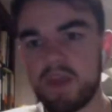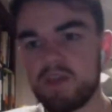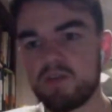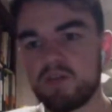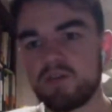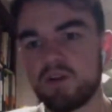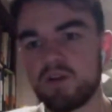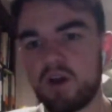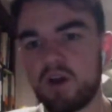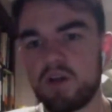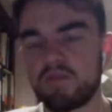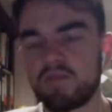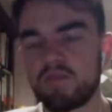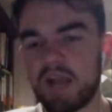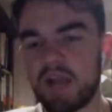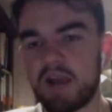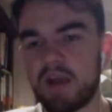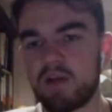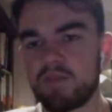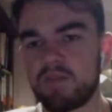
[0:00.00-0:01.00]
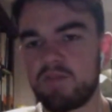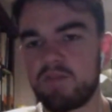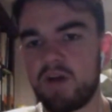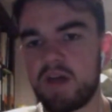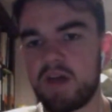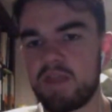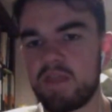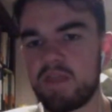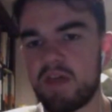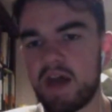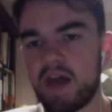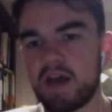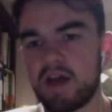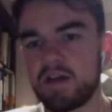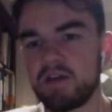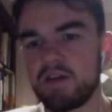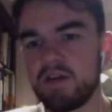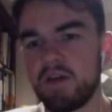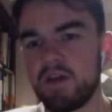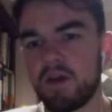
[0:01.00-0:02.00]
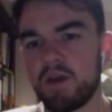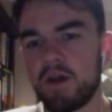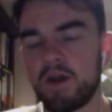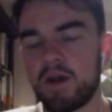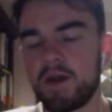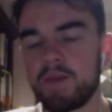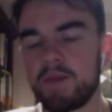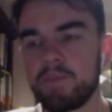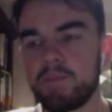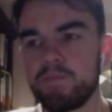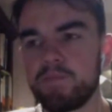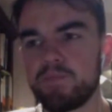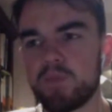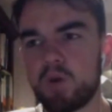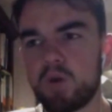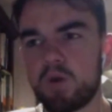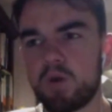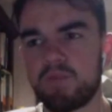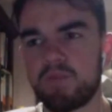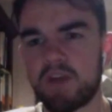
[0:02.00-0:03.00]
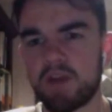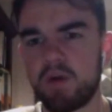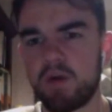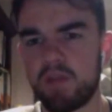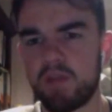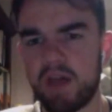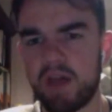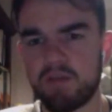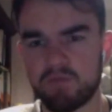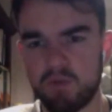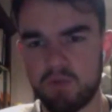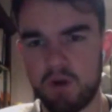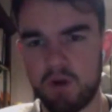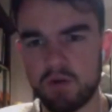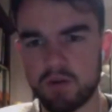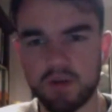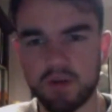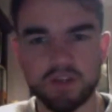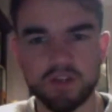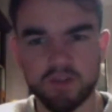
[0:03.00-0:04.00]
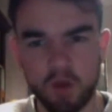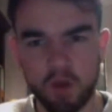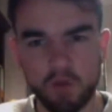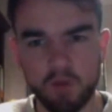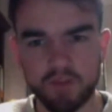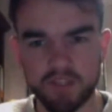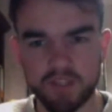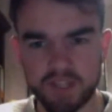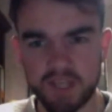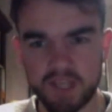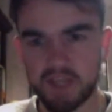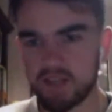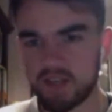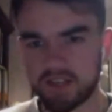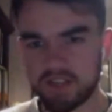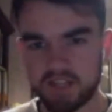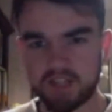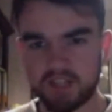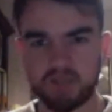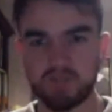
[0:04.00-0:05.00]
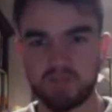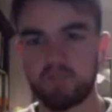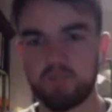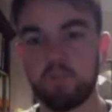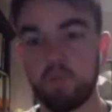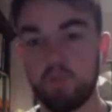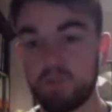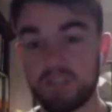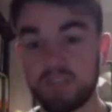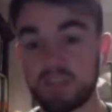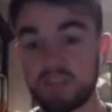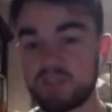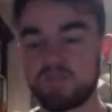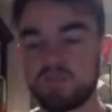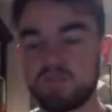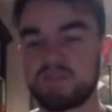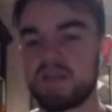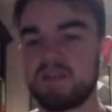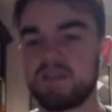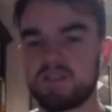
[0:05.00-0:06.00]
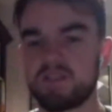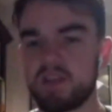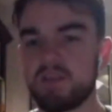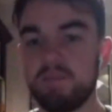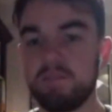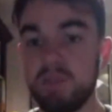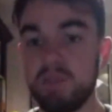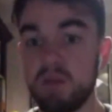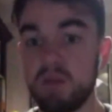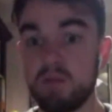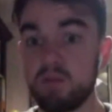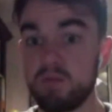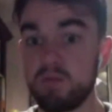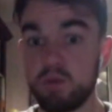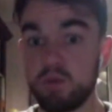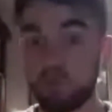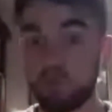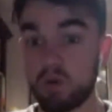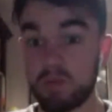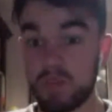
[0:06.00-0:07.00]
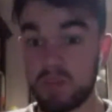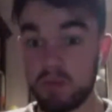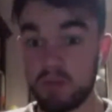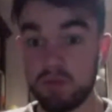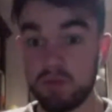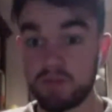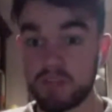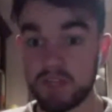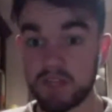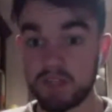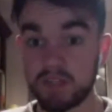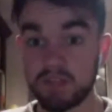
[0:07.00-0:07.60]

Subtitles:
can kind of clarify that? Or have I got that wrong? Because obviously 60% is like the minimum you want to be using